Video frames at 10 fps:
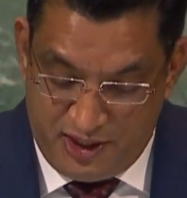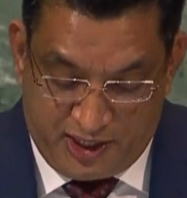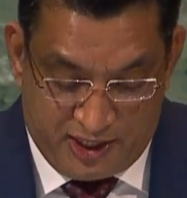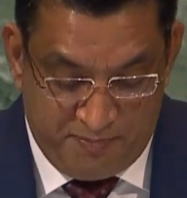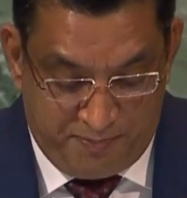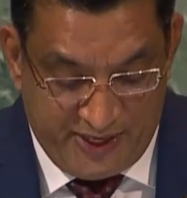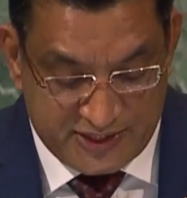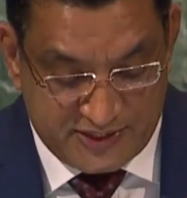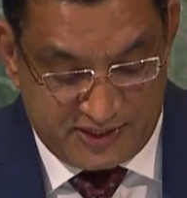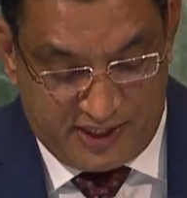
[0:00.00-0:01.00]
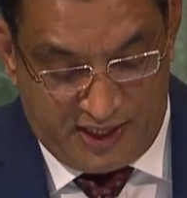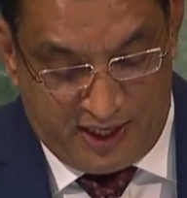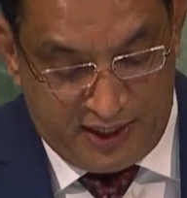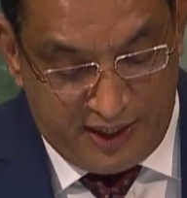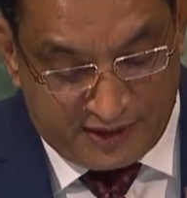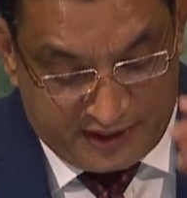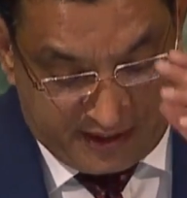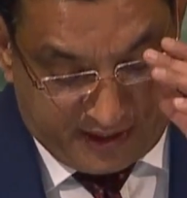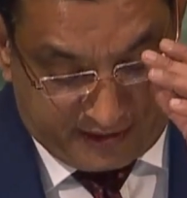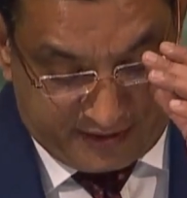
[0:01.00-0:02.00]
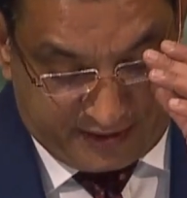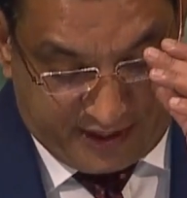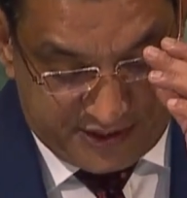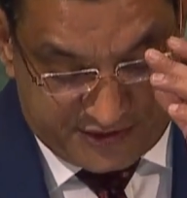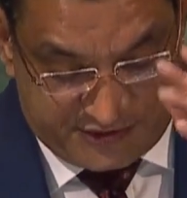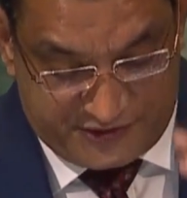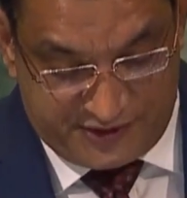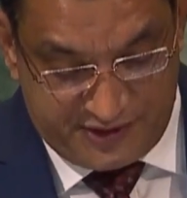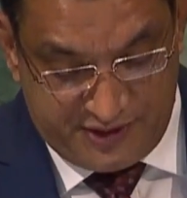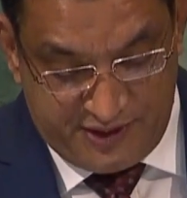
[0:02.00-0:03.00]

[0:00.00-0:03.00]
a complex and interconnected crisis